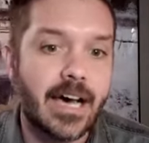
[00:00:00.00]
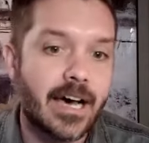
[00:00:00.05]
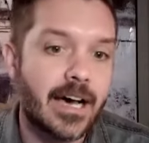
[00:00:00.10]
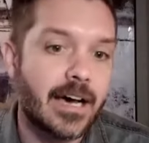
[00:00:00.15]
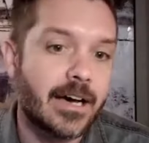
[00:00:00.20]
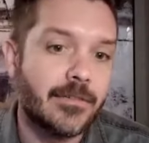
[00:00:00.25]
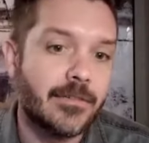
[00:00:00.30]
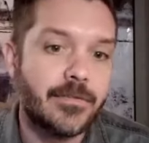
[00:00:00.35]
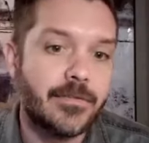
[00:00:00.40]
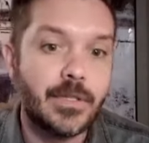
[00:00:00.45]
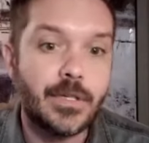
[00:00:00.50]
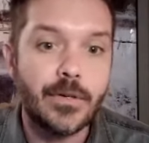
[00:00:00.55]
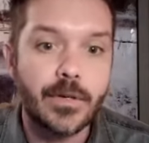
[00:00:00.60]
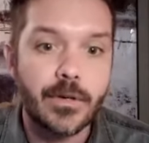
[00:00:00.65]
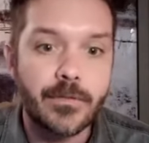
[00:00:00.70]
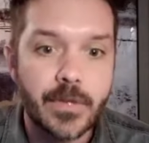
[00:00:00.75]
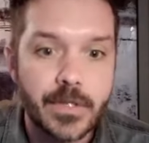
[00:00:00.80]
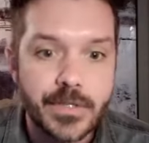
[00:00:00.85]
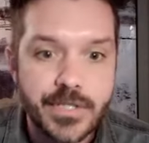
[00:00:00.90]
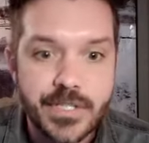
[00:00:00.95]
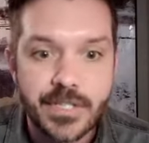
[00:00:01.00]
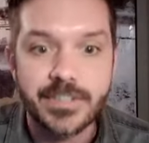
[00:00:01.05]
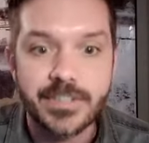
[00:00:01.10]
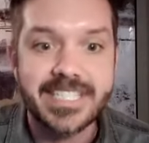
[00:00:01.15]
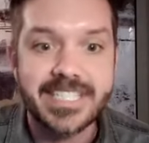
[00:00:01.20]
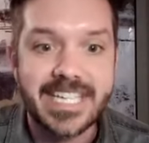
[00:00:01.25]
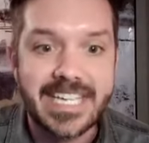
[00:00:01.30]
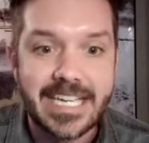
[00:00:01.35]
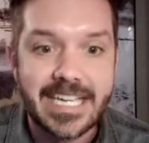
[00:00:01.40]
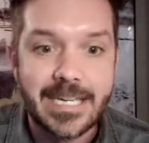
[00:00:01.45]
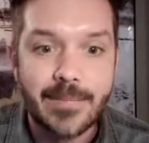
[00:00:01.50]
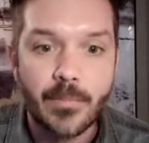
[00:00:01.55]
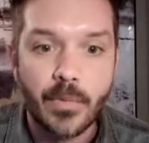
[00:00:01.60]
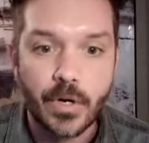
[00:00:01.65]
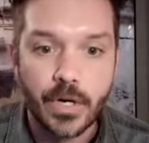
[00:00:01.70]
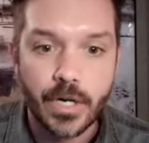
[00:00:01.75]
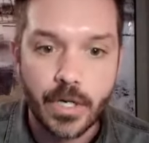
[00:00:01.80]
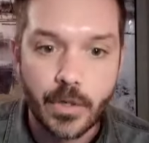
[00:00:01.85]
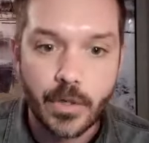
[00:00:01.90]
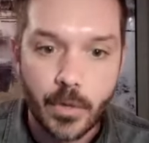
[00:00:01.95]
of universal
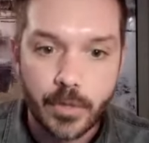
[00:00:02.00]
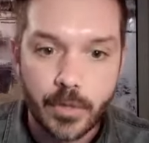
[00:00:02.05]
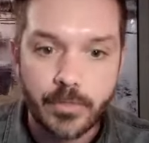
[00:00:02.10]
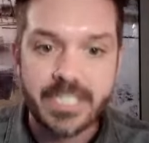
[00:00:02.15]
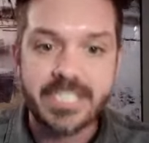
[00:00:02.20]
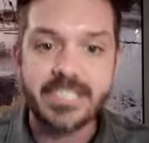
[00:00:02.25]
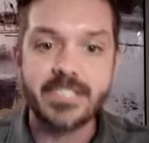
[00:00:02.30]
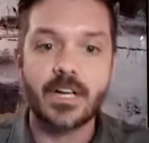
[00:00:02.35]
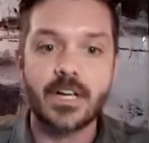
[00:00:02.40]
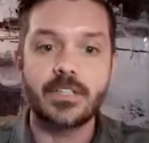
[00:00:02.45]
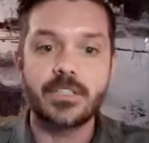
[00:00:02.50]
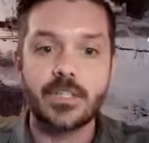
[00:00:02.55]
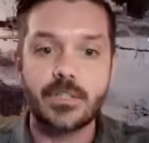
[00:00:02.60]
teamwork where we start